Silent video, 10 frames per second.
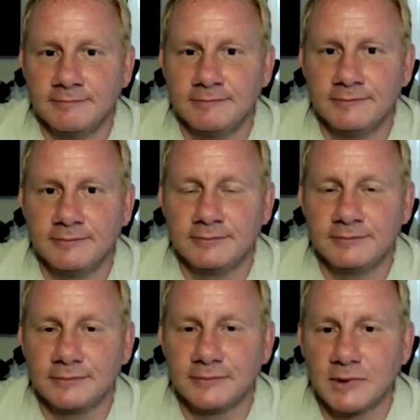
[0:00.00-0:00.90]

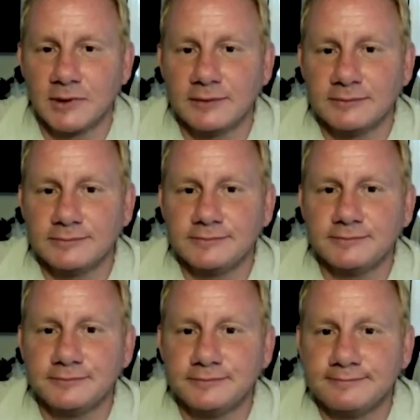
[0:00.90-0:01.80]

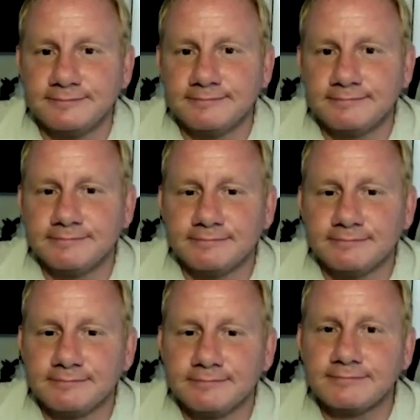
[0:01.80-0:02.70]

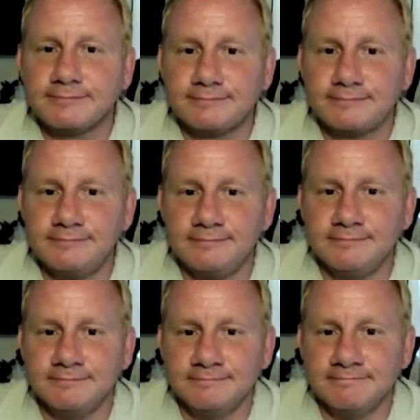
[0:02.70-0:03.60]

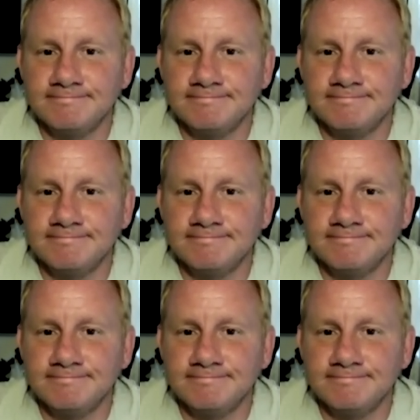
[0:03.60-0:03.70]
This person isn't speaking.